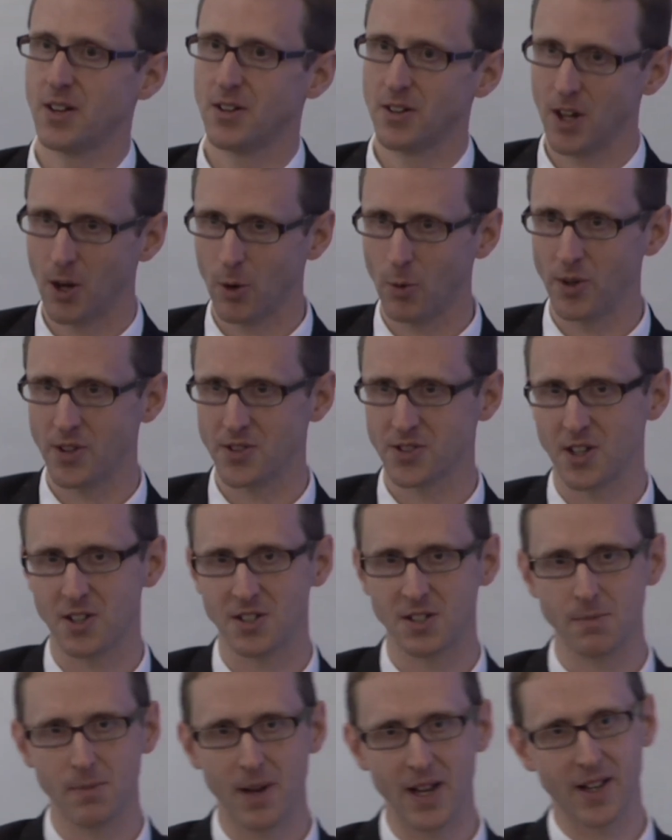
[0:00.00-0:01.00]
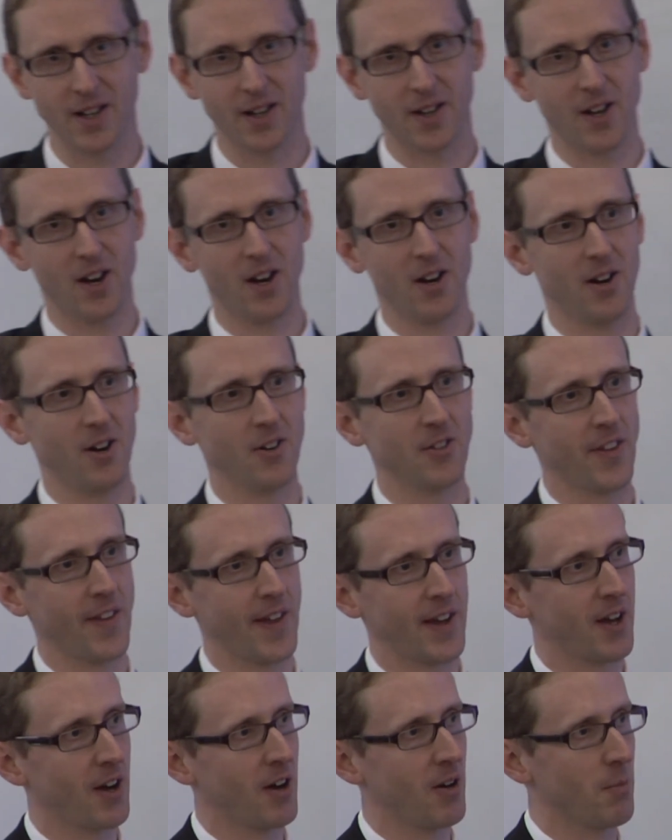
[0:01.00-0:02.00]
No one is going to make a car that they
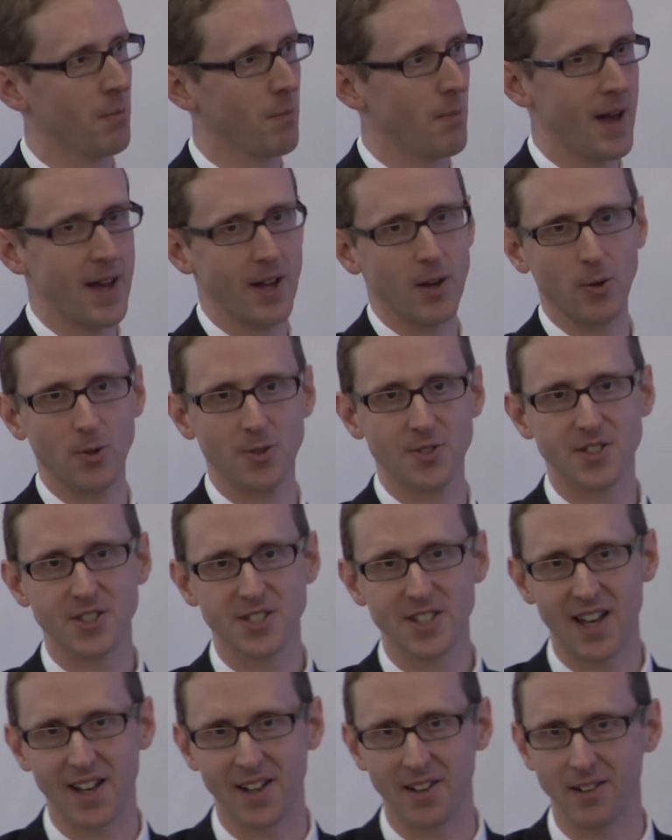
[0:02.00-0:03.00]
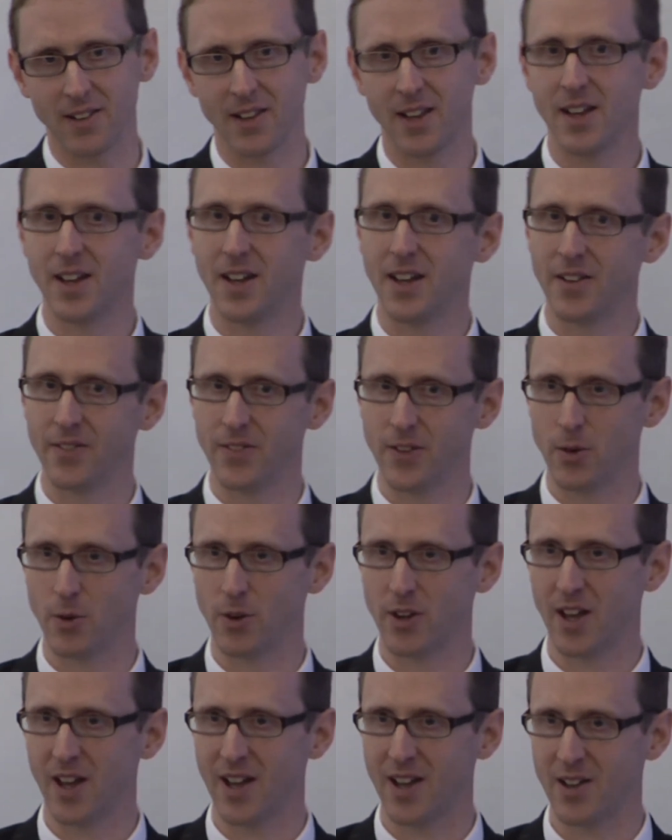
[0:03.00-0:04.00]
can't make or sell in the
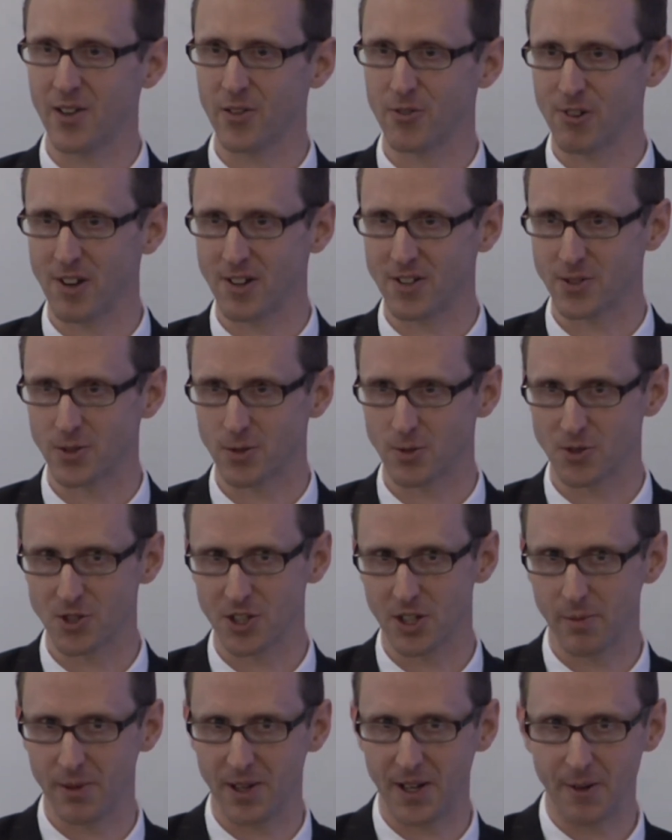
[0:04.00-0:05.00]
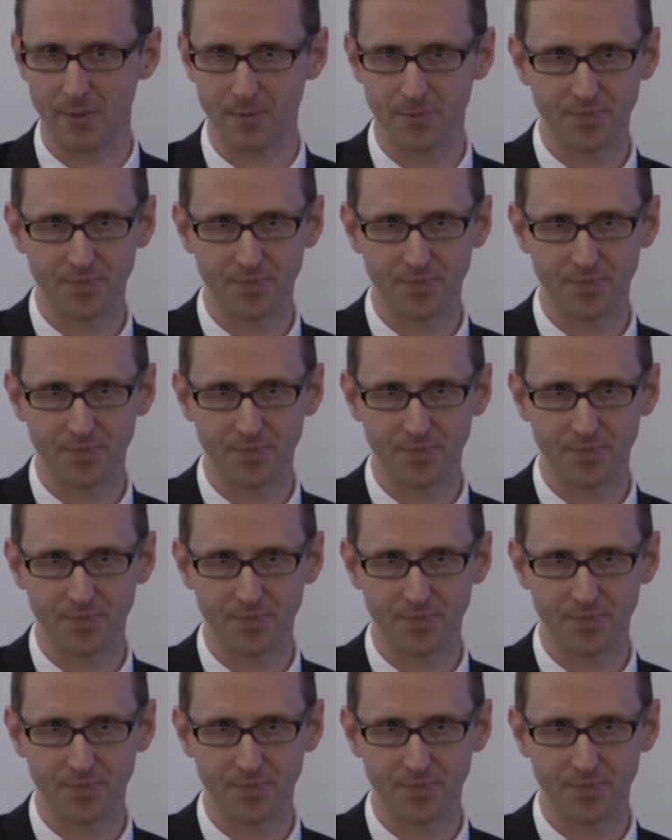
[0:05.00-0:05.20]
UK, France or Germany.